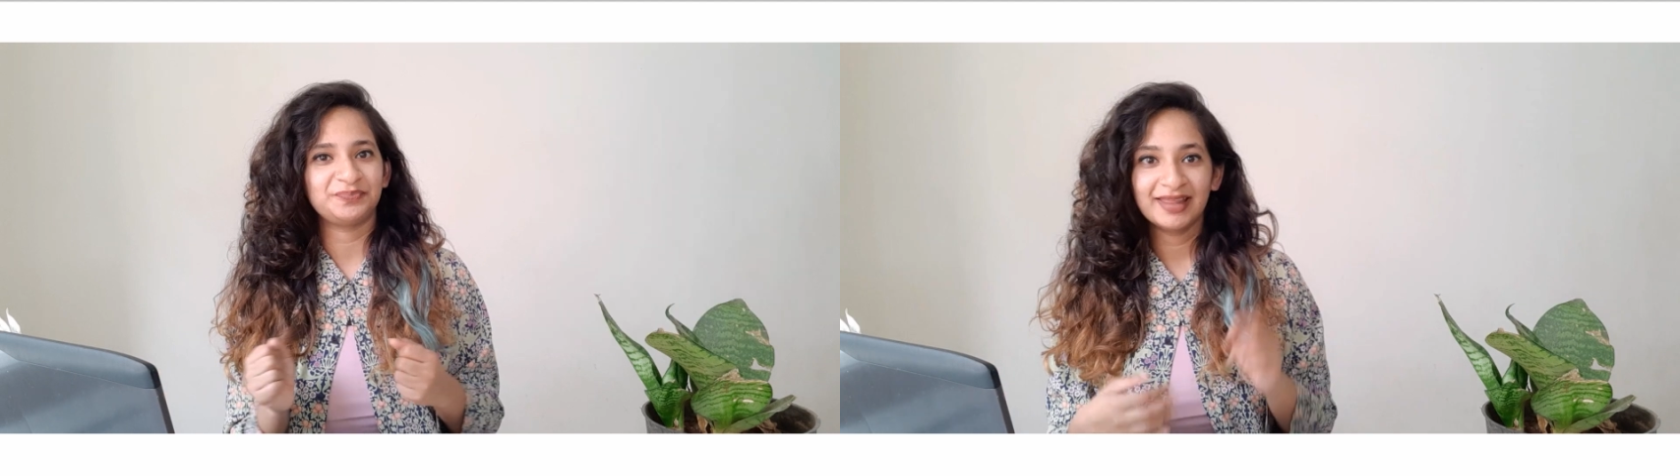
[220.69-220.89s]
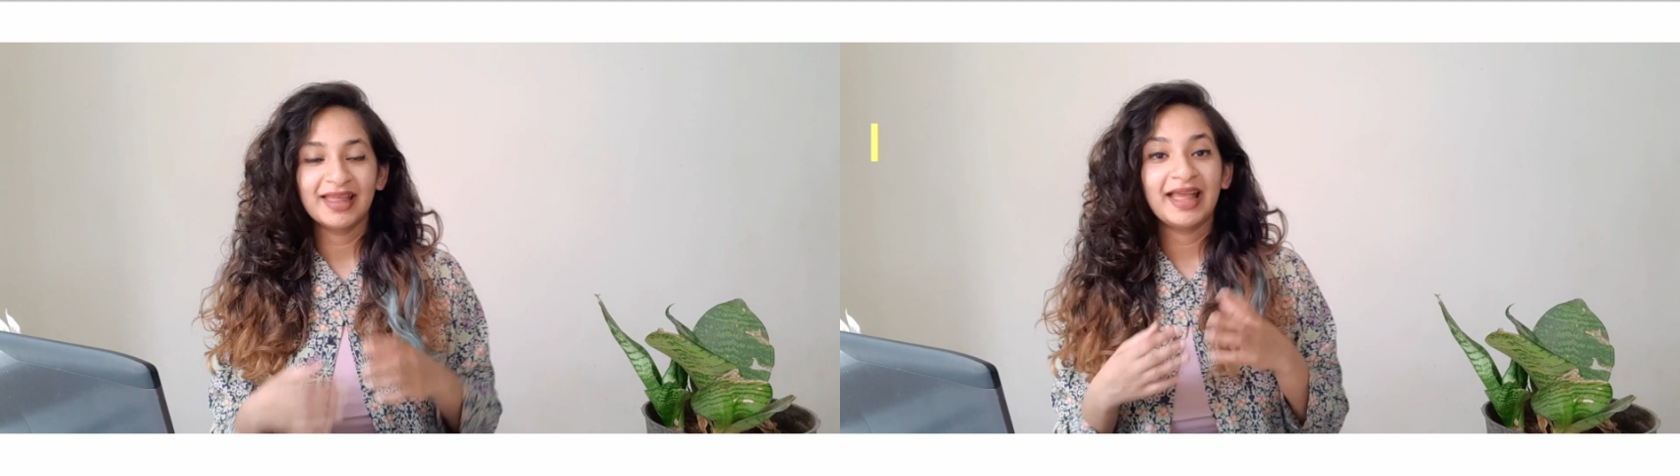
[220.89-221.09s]

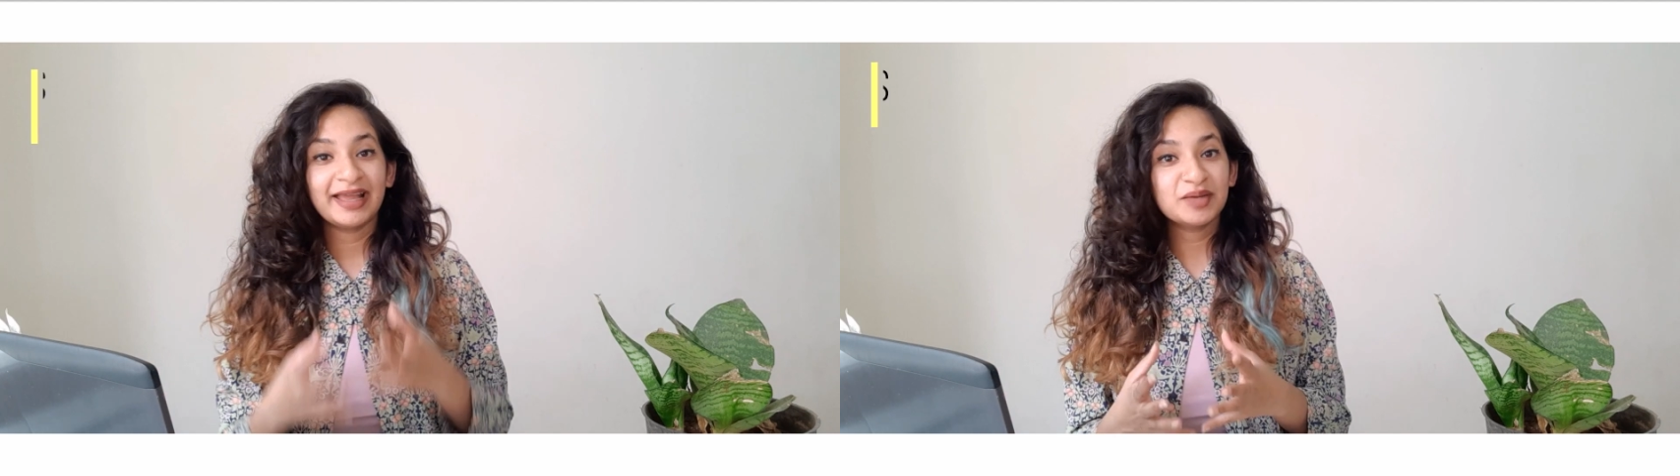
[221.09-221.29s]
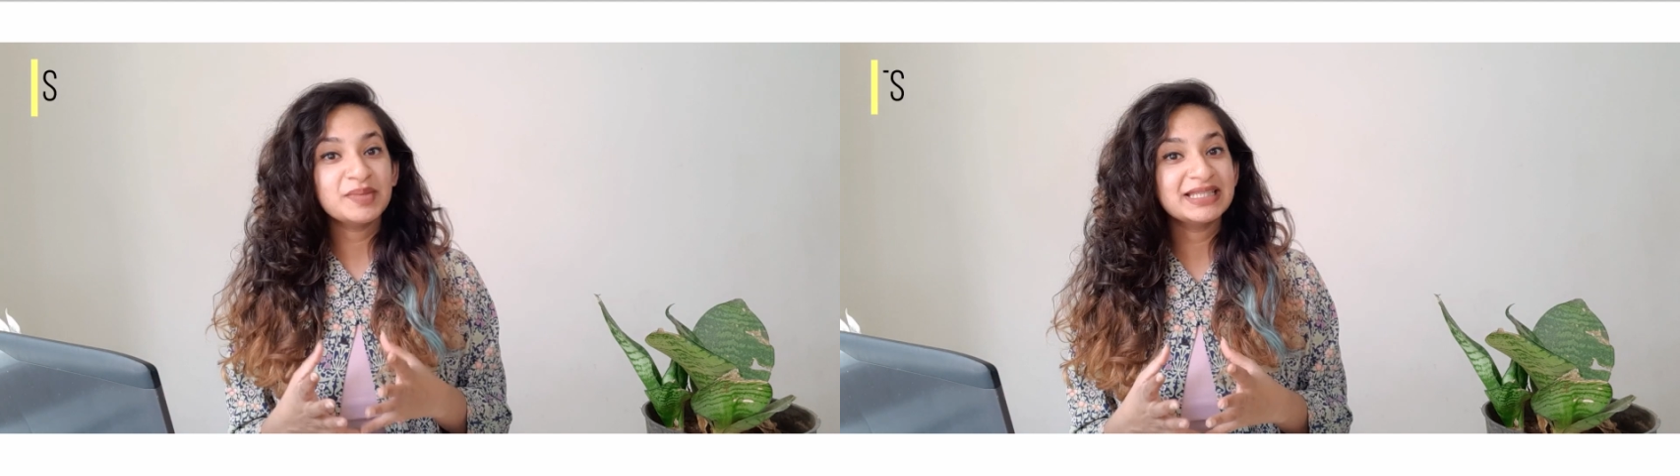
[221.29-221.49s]
The
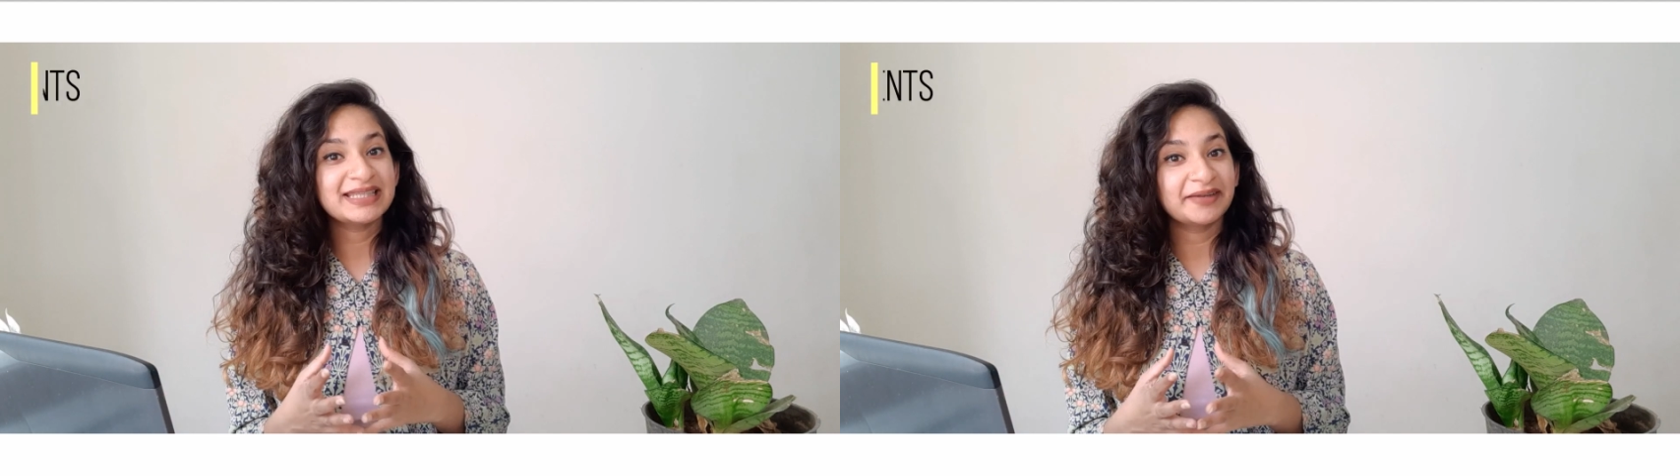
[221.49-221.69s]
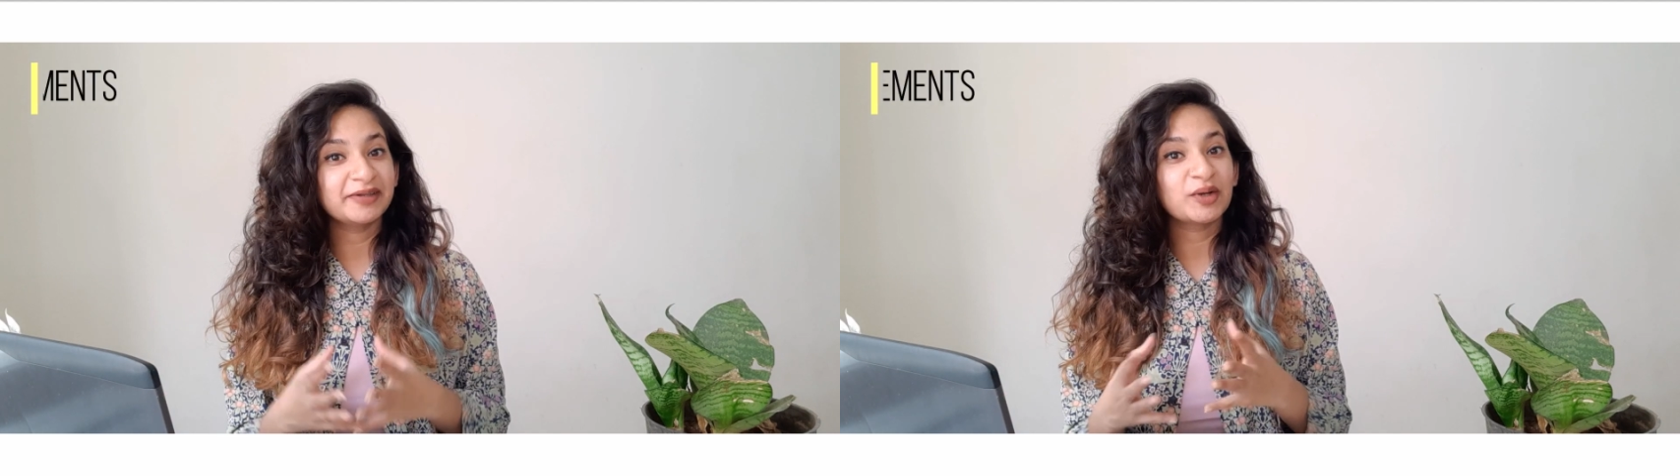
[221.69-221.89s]
elements
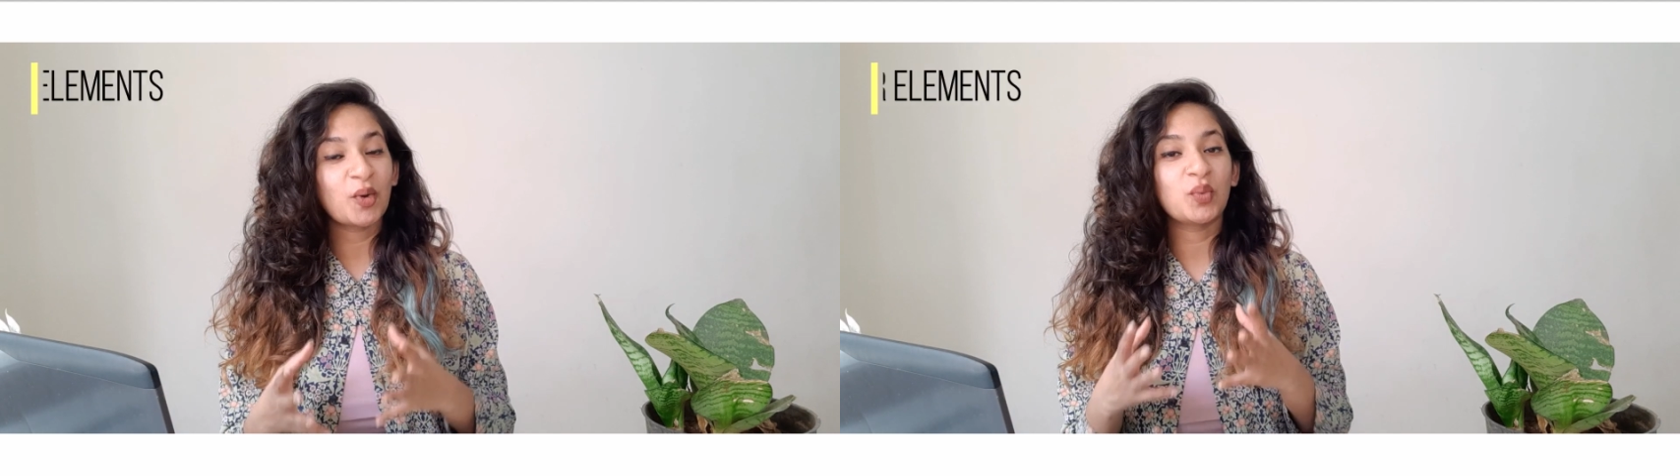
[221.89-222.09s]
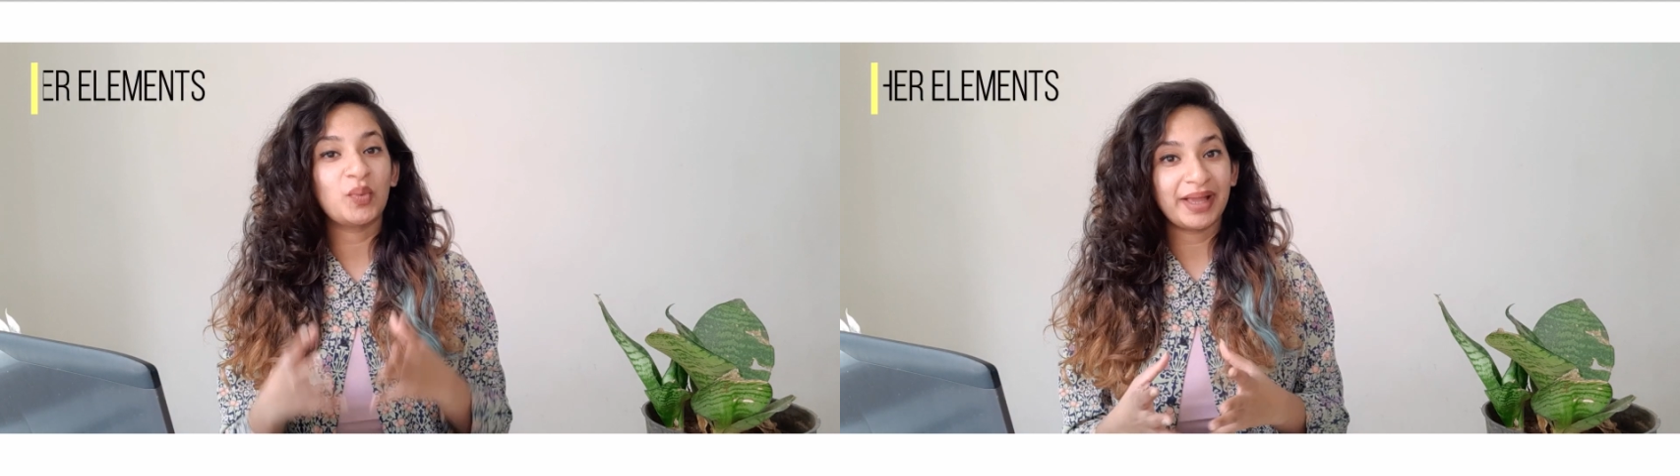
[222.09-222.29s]
that will
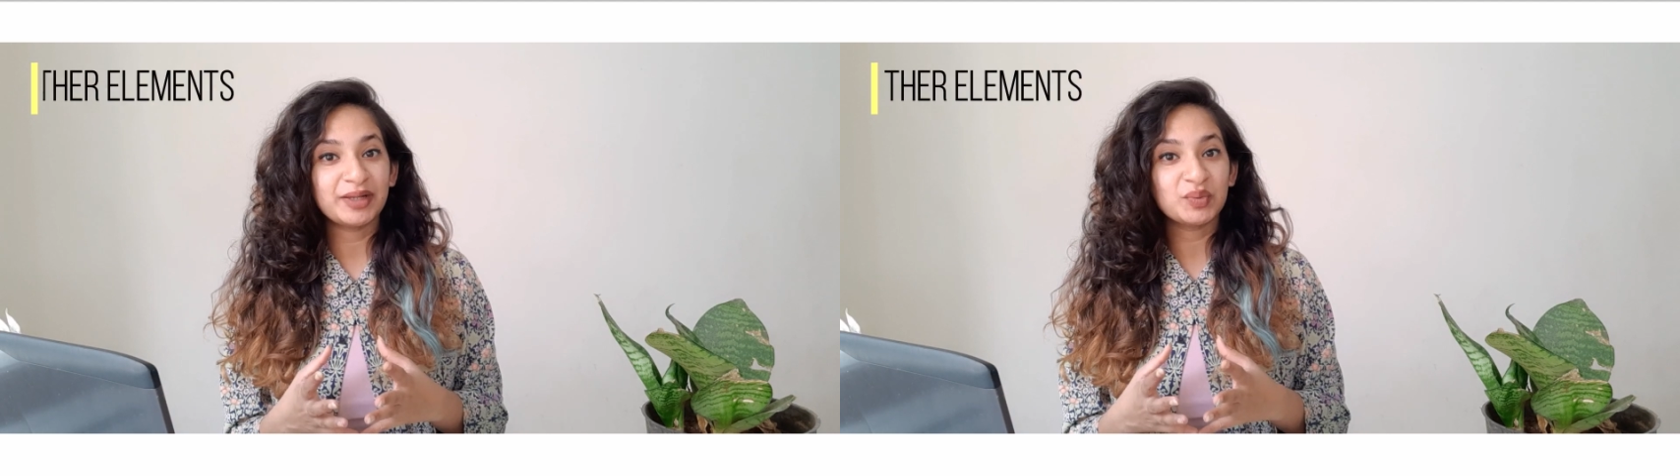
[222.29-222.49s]
go well